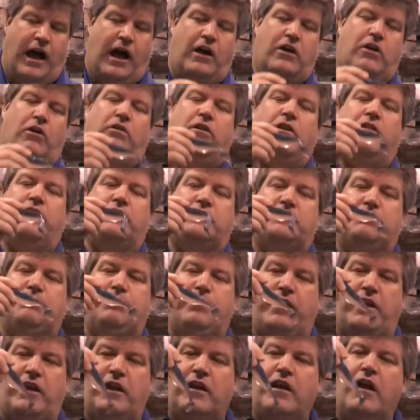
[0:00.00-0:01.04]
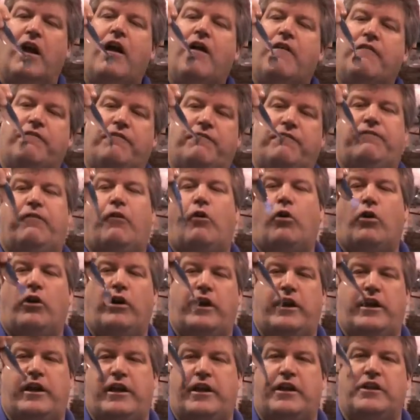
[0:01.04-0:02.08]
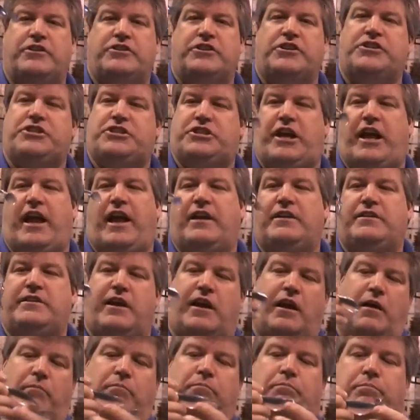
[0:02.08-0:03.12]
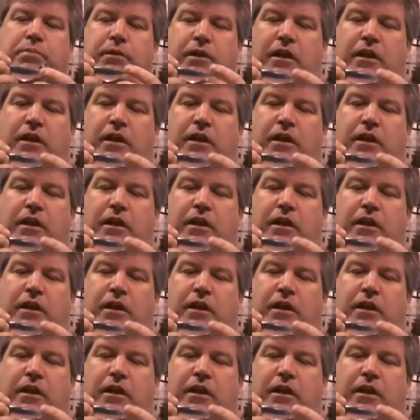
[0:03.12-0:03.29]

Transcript: I'll go to this big 4-inch shad tail.